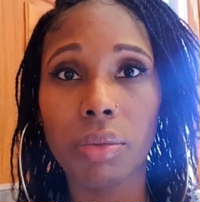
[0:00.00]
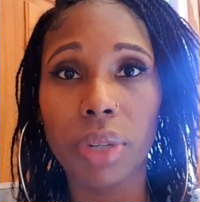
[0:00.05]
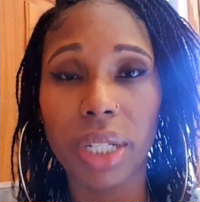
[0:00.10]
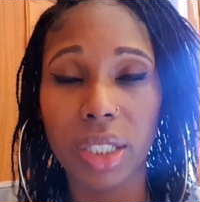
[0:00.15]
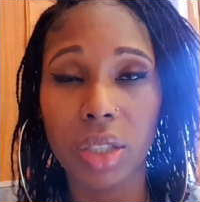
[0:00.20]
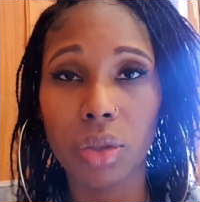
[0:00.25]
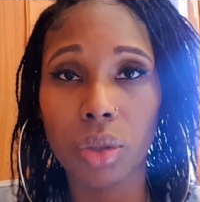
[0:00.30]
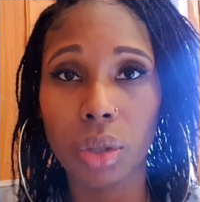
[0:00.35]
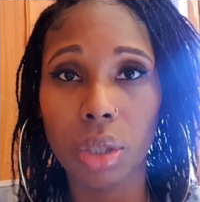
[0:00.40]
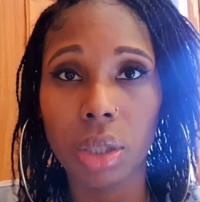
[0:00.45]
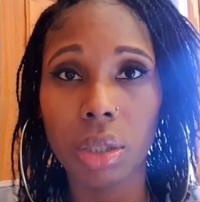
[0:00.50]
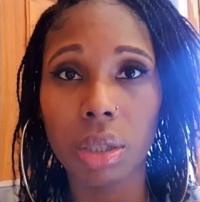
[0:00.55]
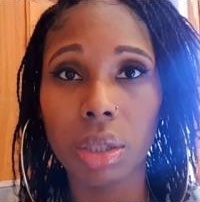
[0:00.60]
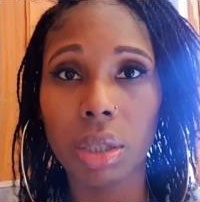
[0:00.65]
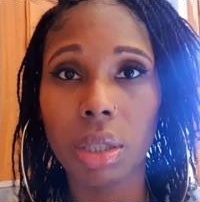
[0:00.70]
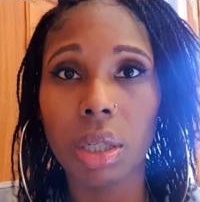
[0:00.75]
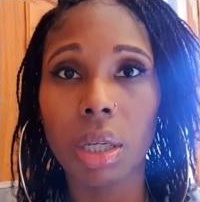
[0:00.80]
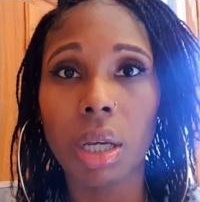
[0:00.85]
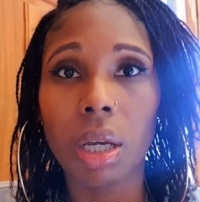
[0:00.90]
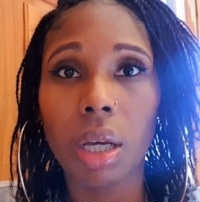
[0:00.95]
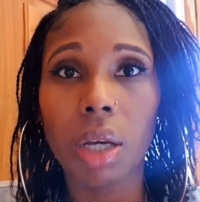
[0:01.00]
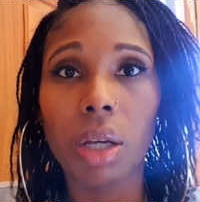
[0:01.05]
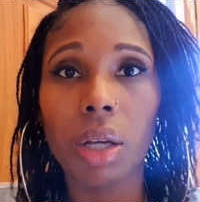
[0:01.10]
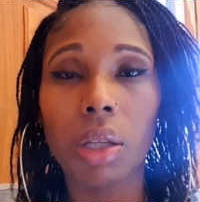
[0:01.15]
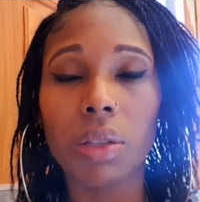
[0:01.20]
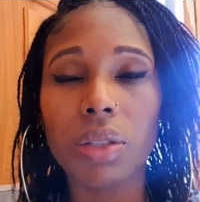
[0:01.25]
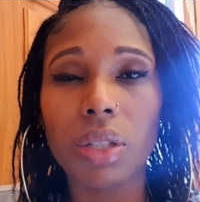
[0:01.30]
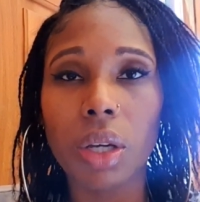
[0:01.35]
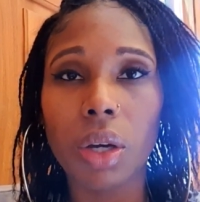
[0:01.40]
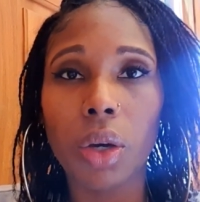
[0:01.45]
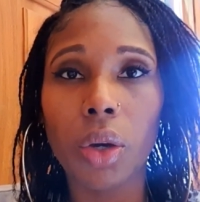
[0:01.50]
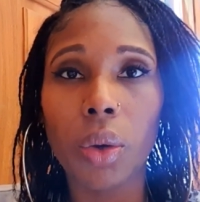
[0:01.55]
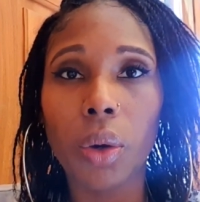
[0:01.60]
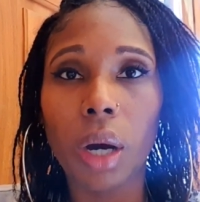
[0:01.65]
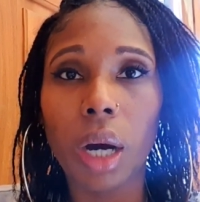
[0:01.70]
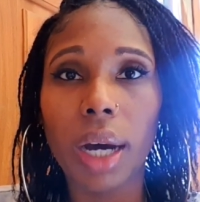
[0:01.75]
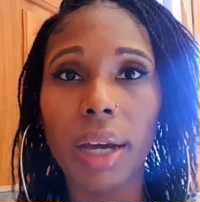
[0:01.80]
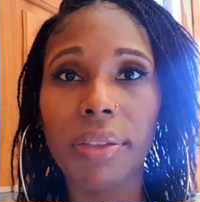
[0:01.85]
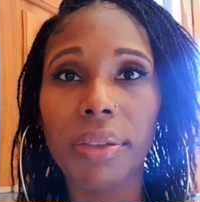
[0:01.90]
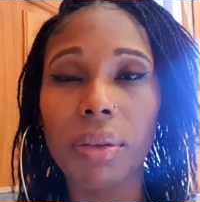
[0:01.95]
restaurant. So
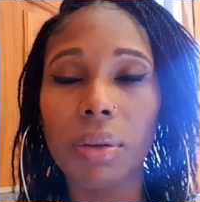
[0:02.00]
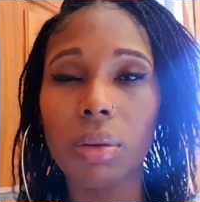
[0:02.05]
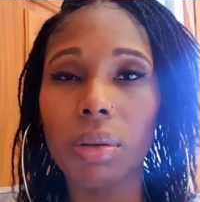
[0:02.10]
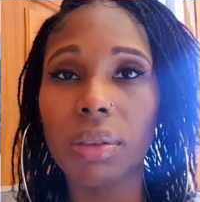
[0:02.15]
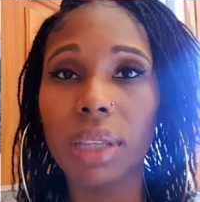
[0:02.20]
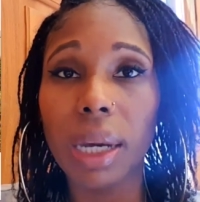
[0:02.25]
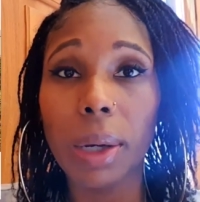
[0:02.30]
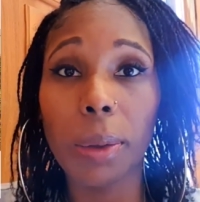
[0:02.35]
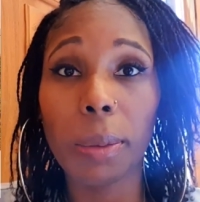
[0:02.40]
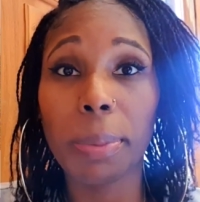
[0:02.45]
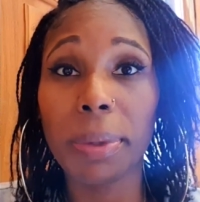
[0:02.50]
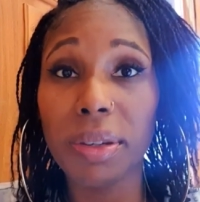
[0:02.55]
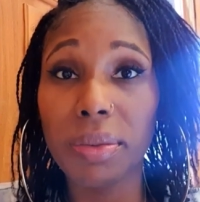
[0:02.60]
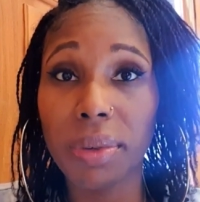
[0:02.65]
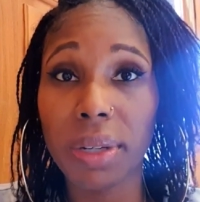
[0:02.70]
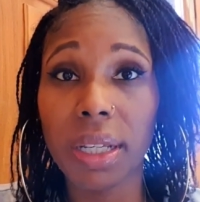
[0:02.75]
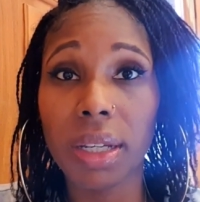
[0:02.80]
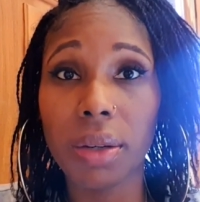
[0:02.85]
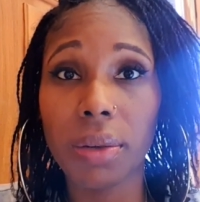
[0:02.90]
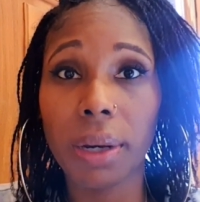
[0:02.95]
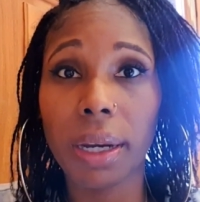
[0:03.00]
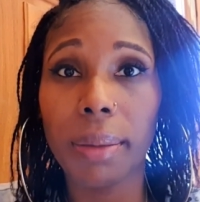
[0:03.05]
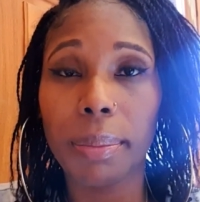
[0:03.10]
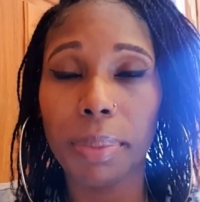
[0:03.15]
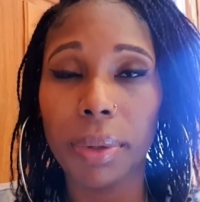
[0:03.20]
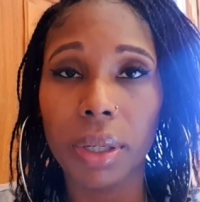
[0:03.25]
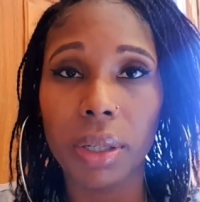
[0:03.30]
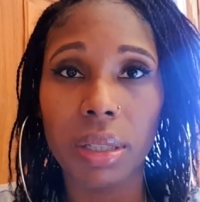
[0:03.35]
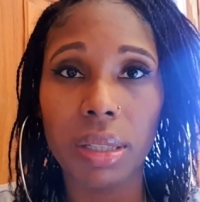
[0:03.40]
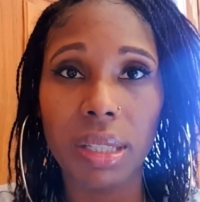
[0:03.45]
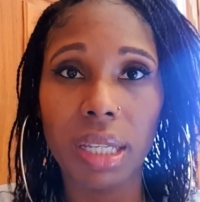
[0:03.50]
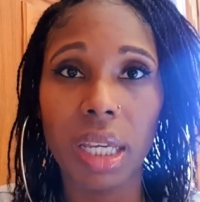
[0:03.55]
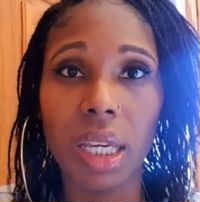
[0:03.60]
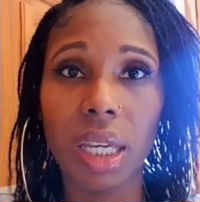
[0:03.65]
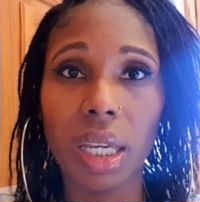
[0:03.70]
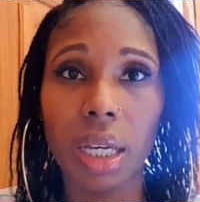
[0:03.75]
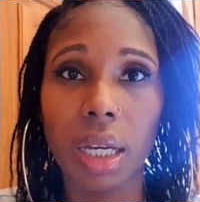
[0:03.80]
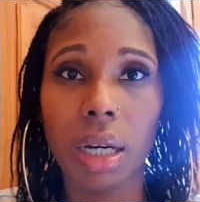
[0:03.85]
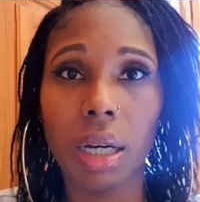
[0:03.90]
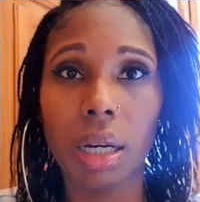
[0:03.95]
I thought that would be really great, because
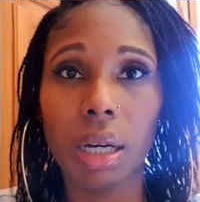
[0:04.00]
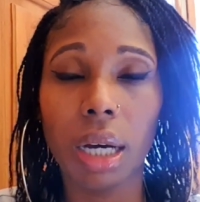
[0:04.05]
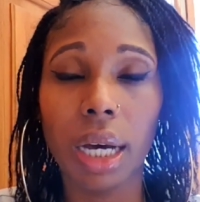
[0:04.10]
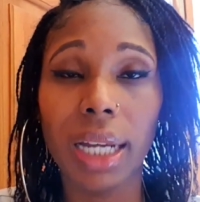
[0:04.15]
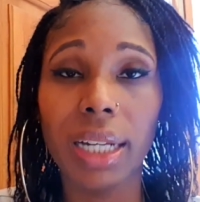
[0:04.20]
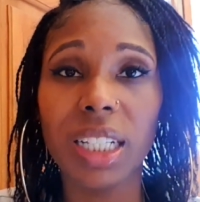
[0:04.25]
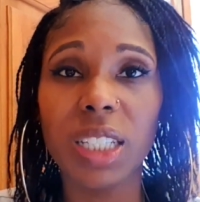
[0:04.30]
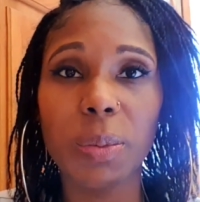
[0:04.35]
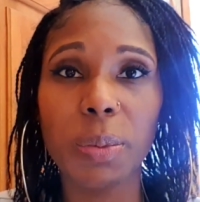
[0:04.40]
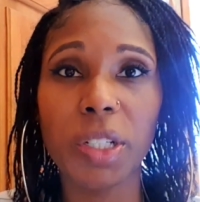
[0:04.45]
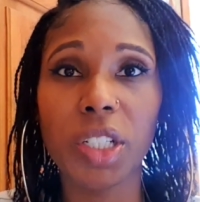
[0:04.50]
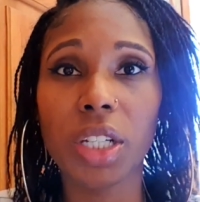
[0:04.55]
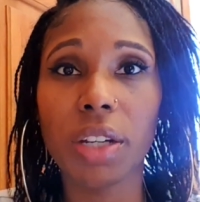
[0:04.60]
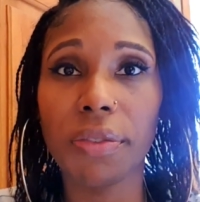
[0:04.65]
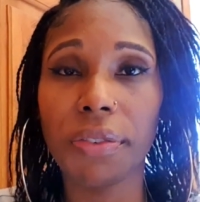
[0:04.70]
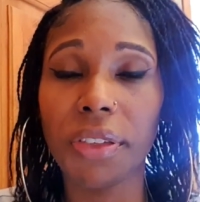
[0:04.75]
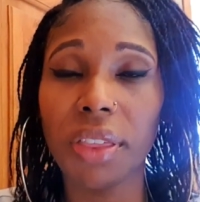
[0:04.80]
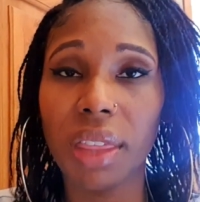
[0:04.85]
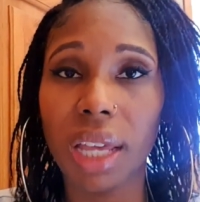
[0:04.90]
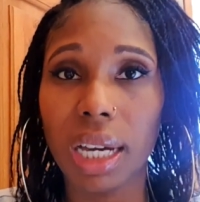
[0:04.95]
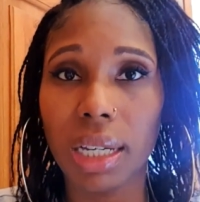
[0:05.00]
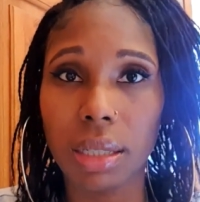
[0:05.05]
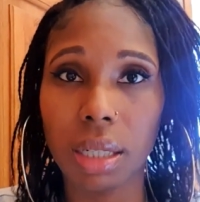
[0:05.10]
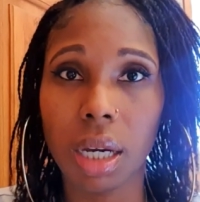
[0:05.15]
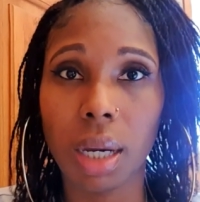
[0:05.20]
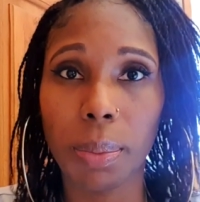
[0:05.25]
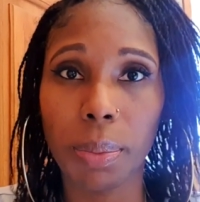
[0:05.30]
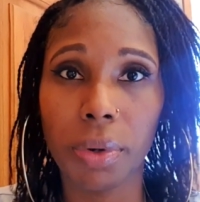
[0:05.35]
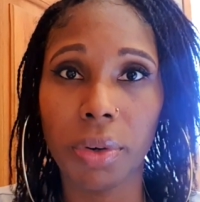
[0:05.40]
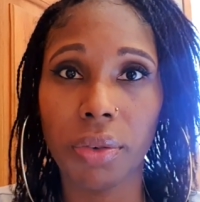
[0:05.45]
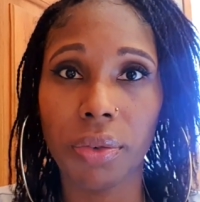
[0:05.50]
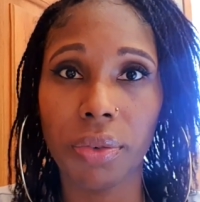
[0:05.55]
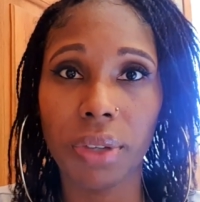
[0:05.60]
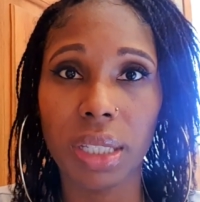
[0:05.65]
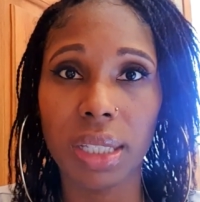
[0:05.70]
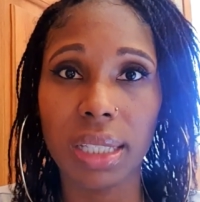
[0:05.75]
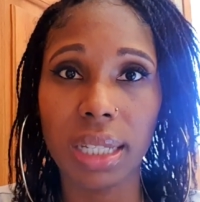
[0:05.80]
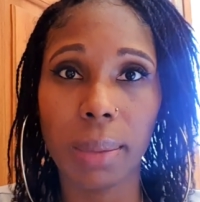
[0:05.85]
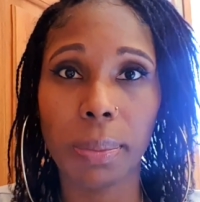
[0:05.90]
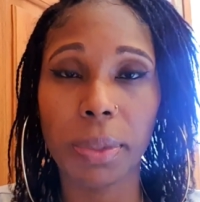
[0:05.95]
here, and especially for that type of
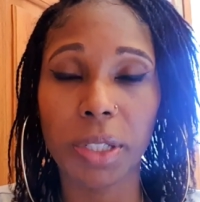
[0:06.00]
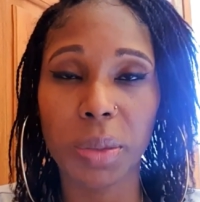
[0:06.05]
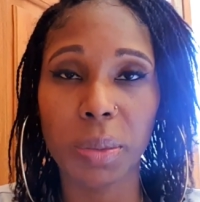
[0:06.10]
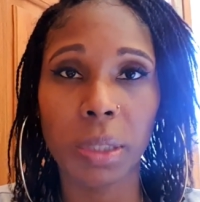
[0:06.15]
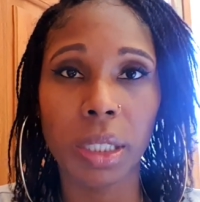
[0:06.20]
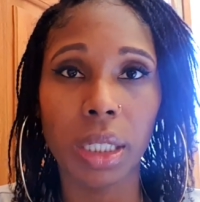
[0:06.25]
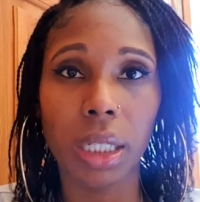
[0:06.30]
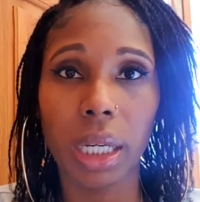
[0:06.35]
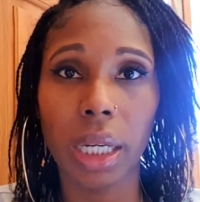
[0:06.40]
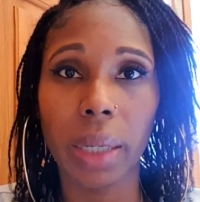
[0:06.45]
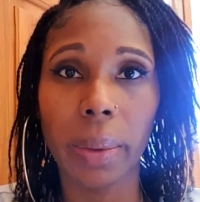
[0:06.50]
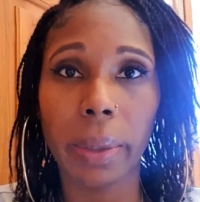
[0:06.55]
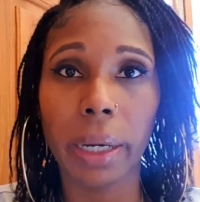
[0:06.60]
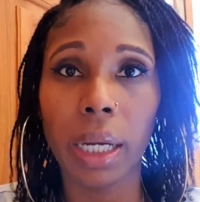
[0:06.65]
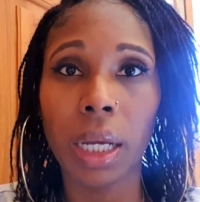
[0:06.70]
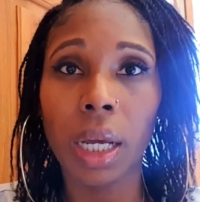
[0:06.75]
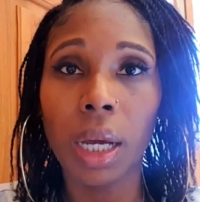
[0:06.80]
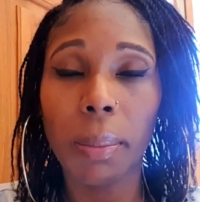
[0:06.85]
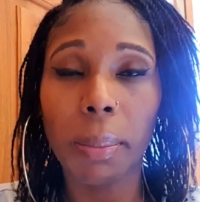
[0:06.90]
establishment anyway,